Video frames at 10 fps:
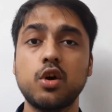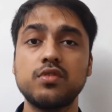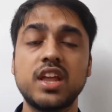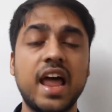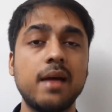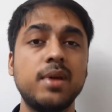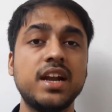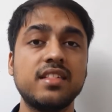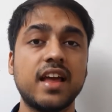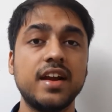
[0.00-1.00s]
of the liability
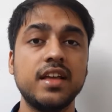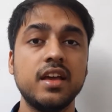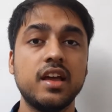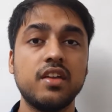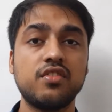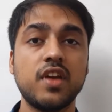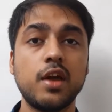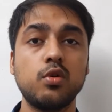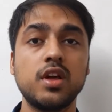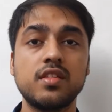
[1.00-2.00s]
side is
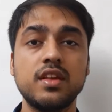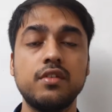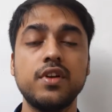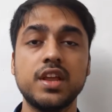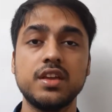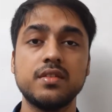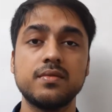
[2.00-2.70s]
shareholders' equity.